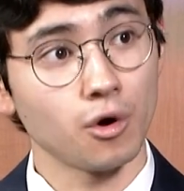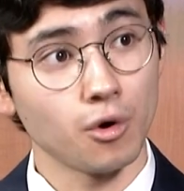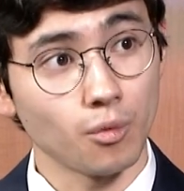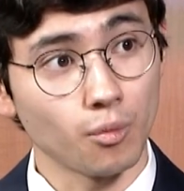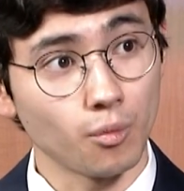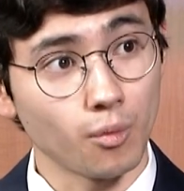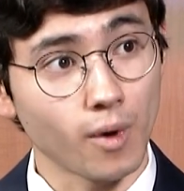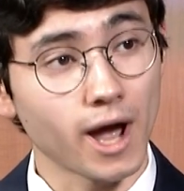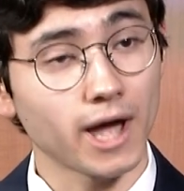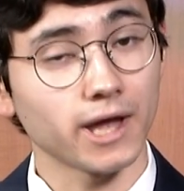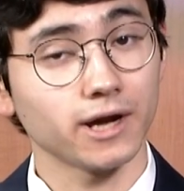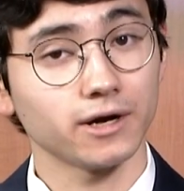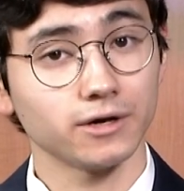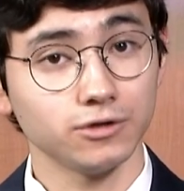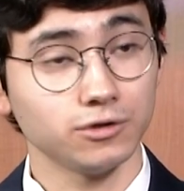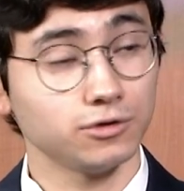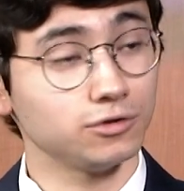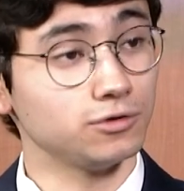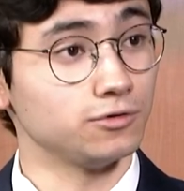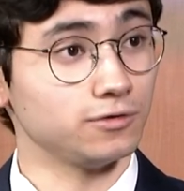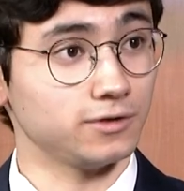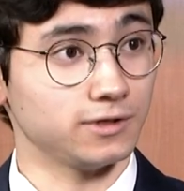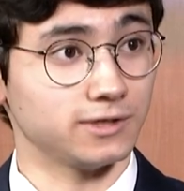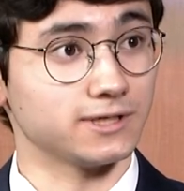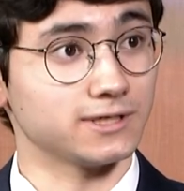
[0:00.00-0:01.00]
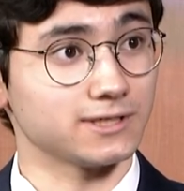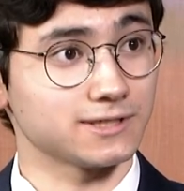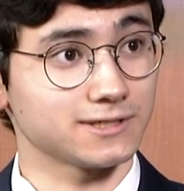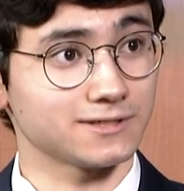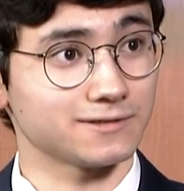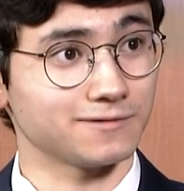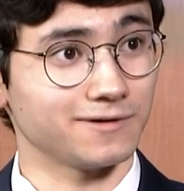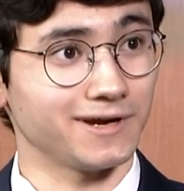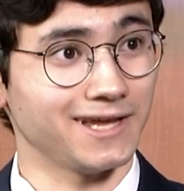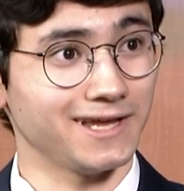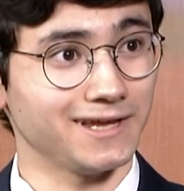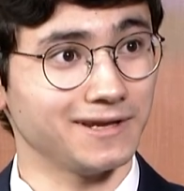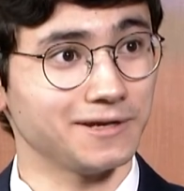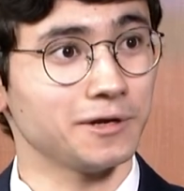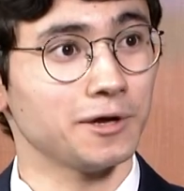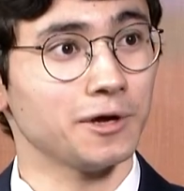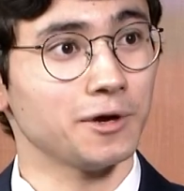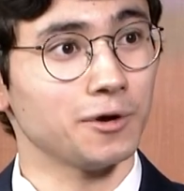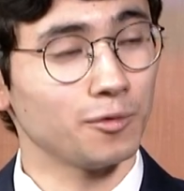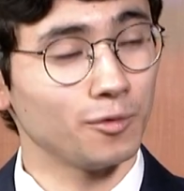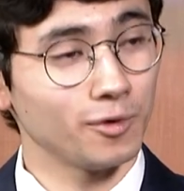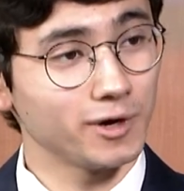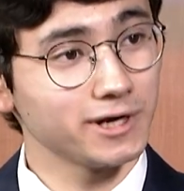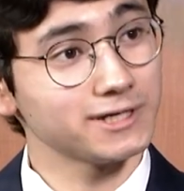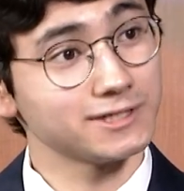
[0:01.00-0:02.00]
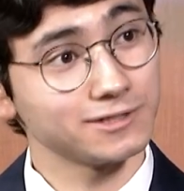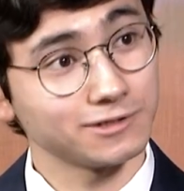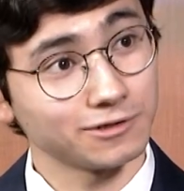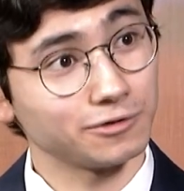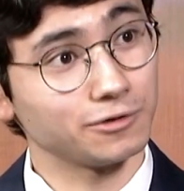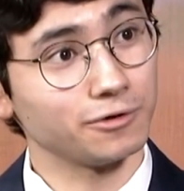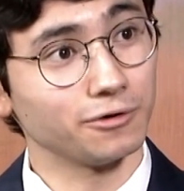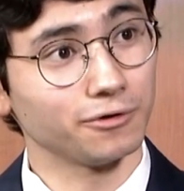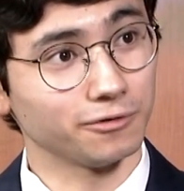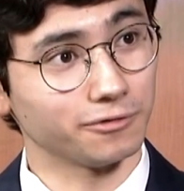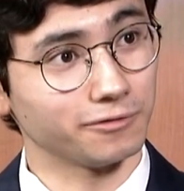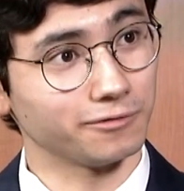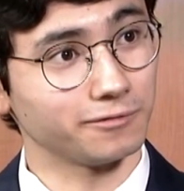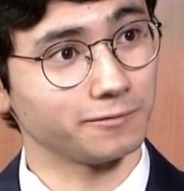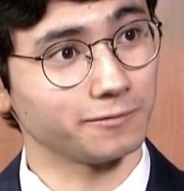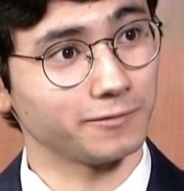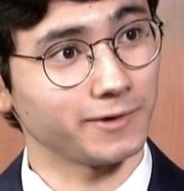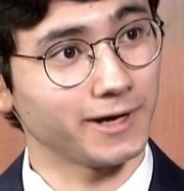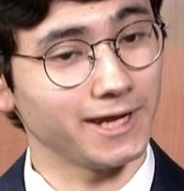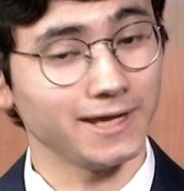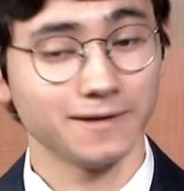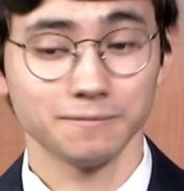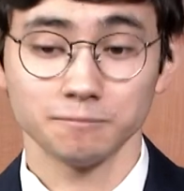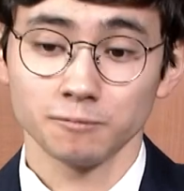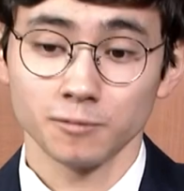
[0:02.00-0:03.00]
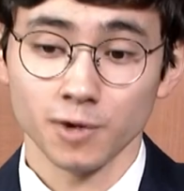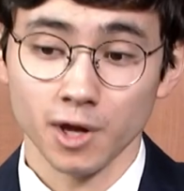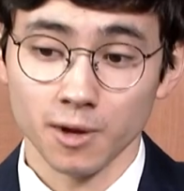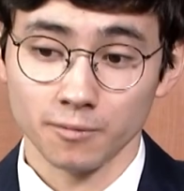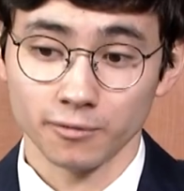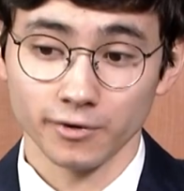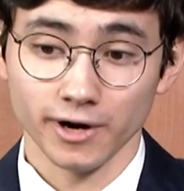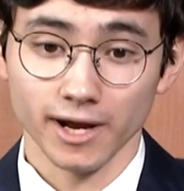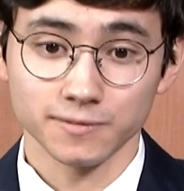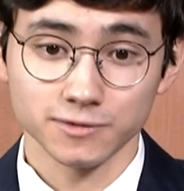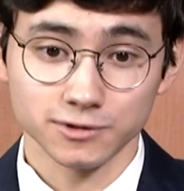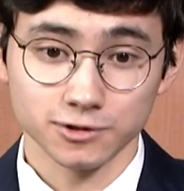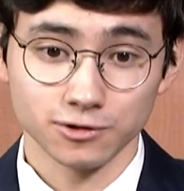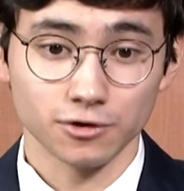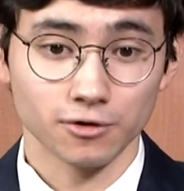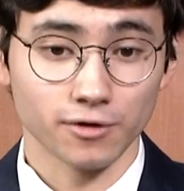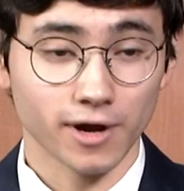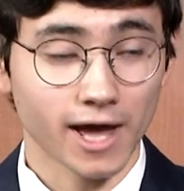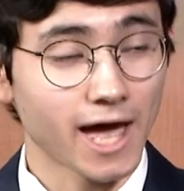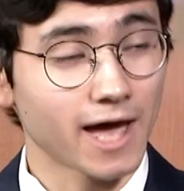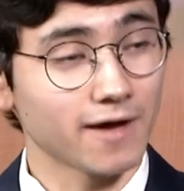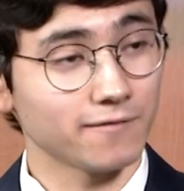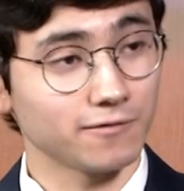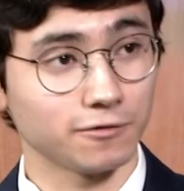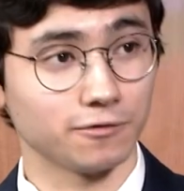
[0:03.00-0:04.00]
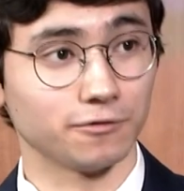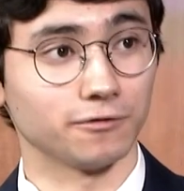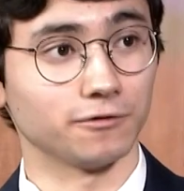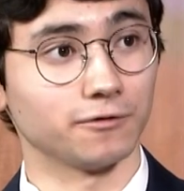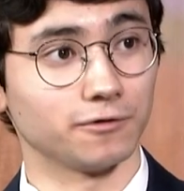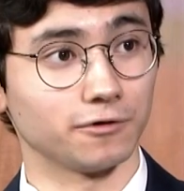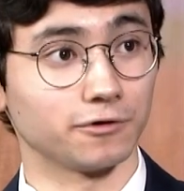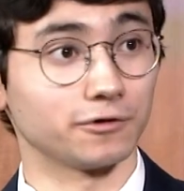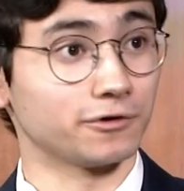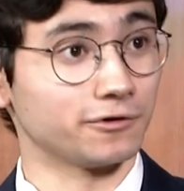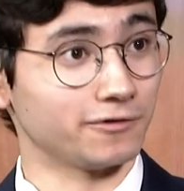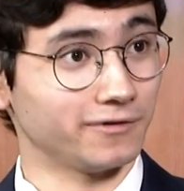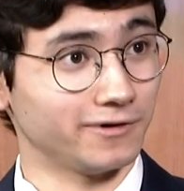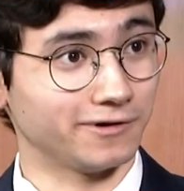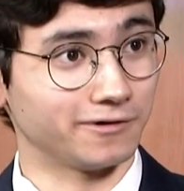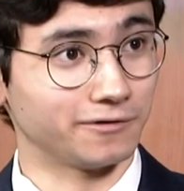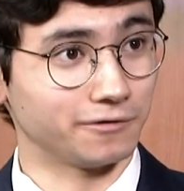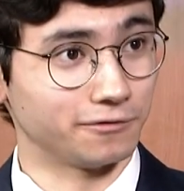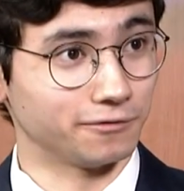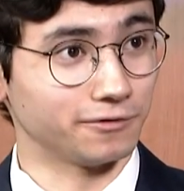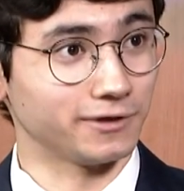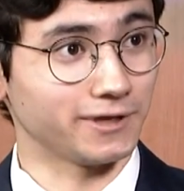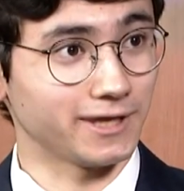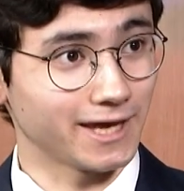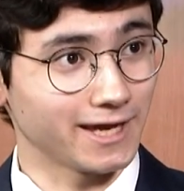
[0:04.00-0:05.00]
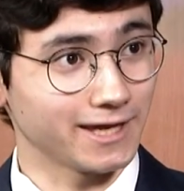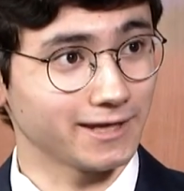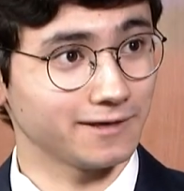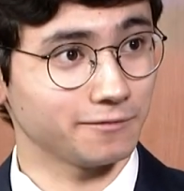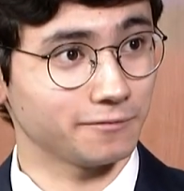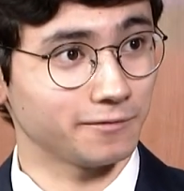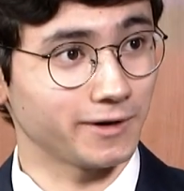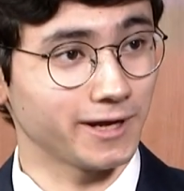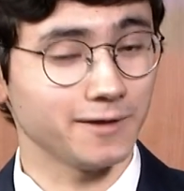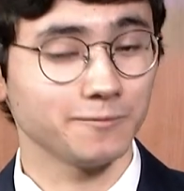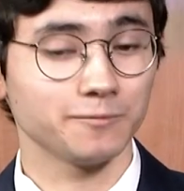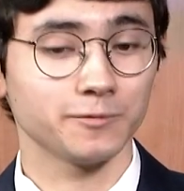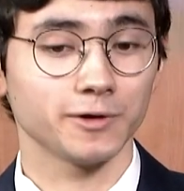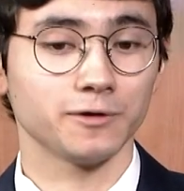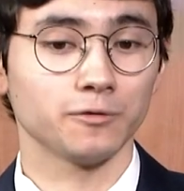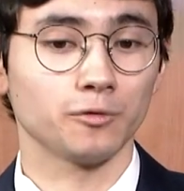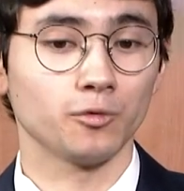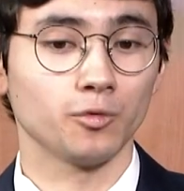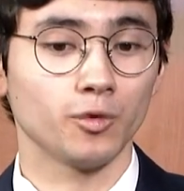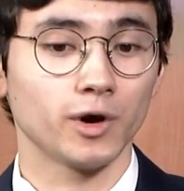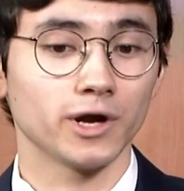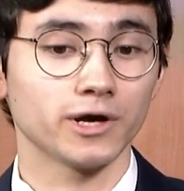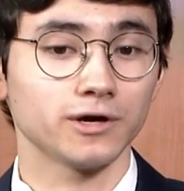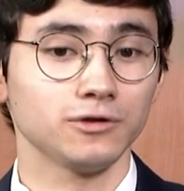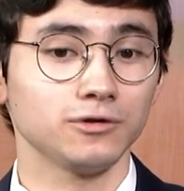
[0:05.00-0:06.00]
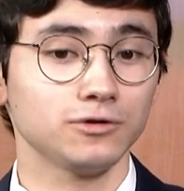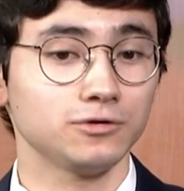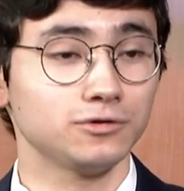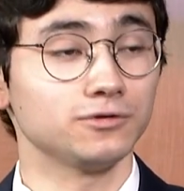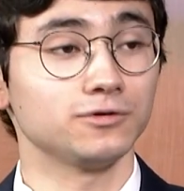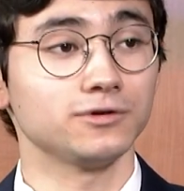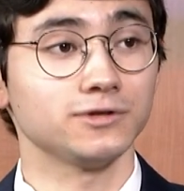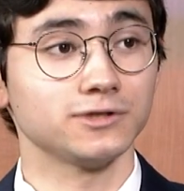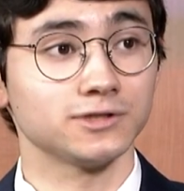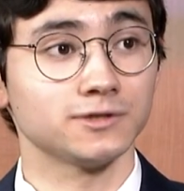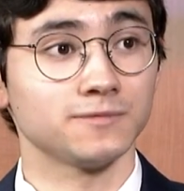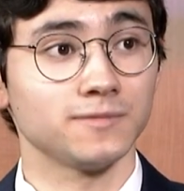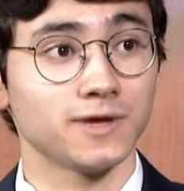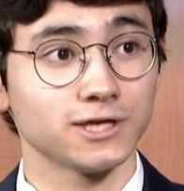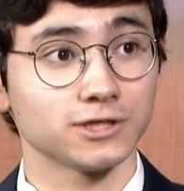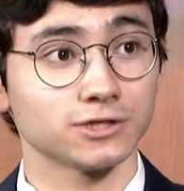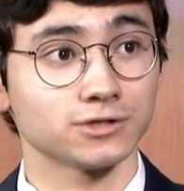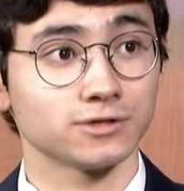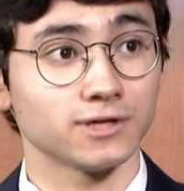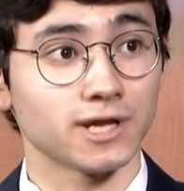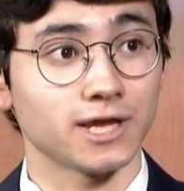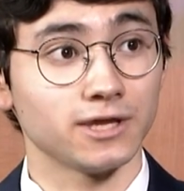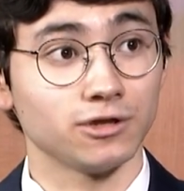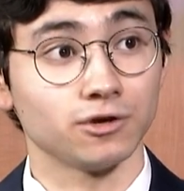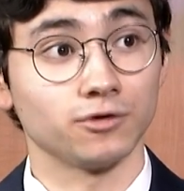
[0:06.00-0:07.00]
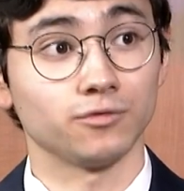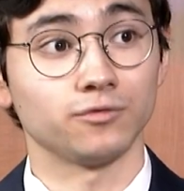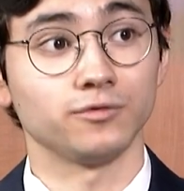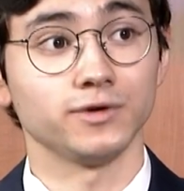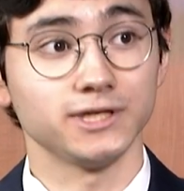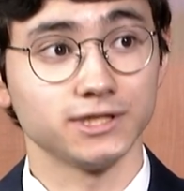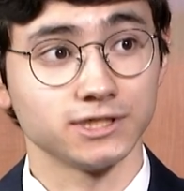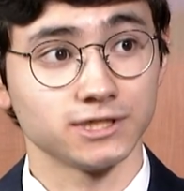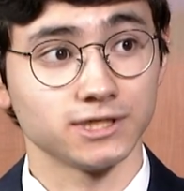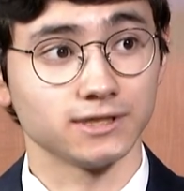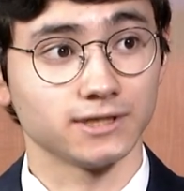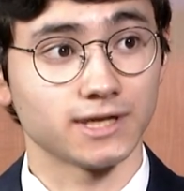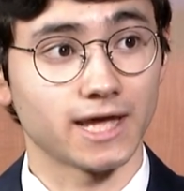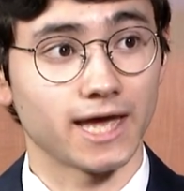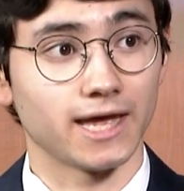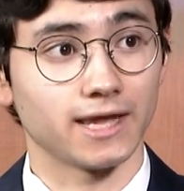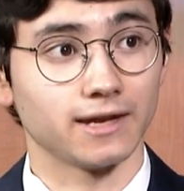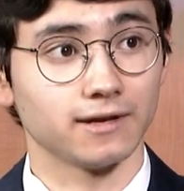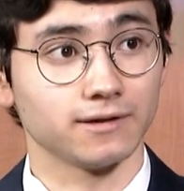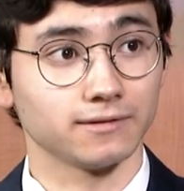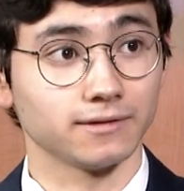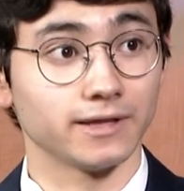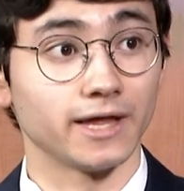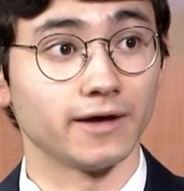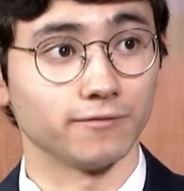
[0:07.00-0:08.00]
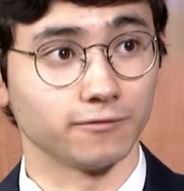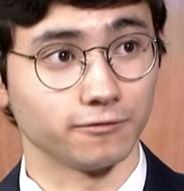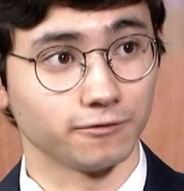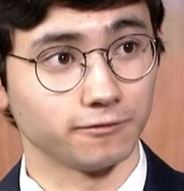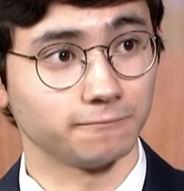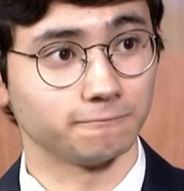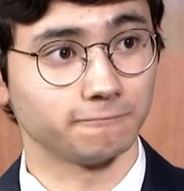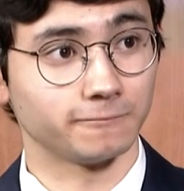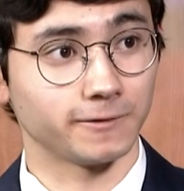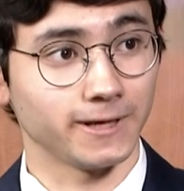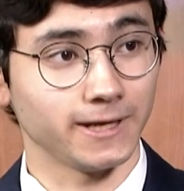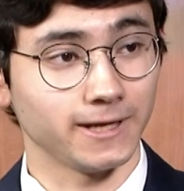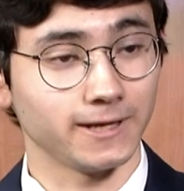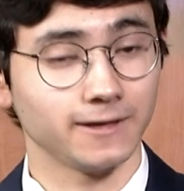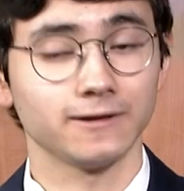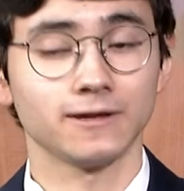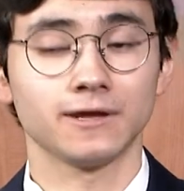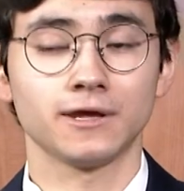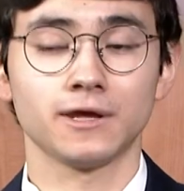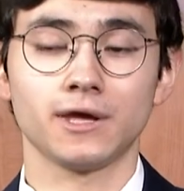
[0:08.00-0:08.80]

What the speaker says: Why are you doing this, right? What is your goal, right? Perhaps you don't have a goal or career goal yet, right? But what are you doing to make sure that you're reaching that level, right?